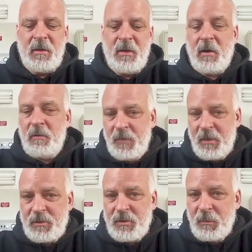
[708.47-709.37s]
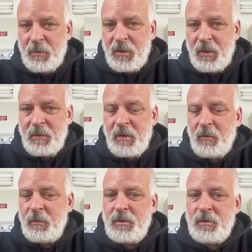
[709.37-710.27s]
They are a phage company, and
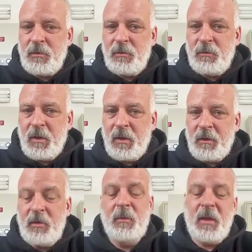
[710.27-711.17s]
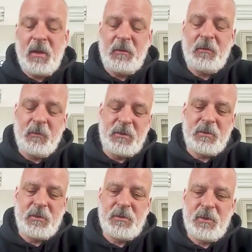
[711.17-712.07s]
they only do uh, human health
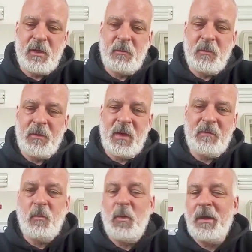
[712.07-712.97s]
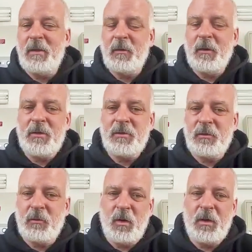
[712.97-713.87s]
research, um, where they have one
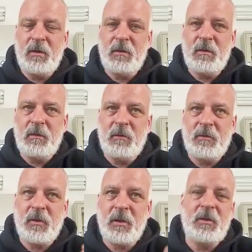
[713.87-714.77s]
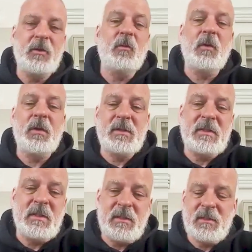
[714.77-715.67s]
iteration or one. They're trying to cure one
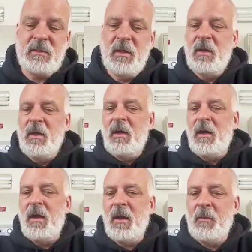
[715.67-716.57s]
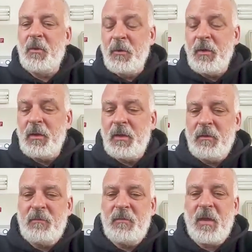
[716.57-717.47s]
disease. Um,
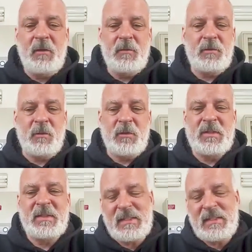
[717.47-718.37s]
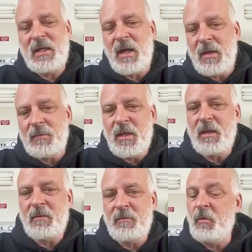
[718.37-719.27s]
currently, their value is almost six times
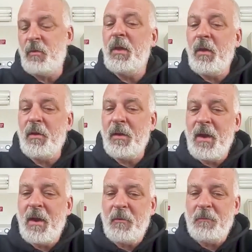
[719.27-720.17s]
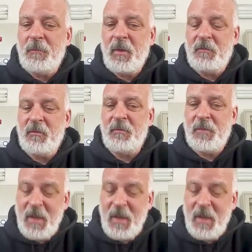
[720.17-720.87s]
that of what we are now. And from